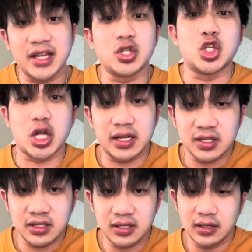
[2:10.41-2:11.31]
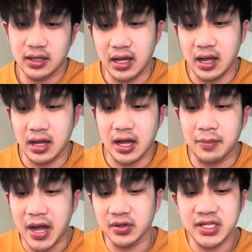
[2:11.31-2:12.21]
just
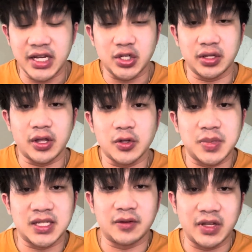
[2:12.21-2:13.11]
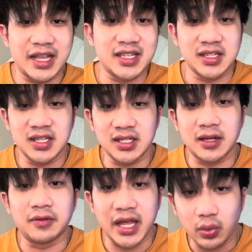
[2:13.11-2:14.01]
about teaching those specific instances
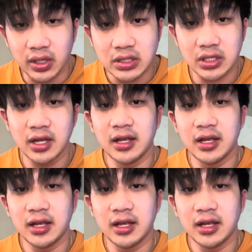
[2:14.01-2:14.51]
of language.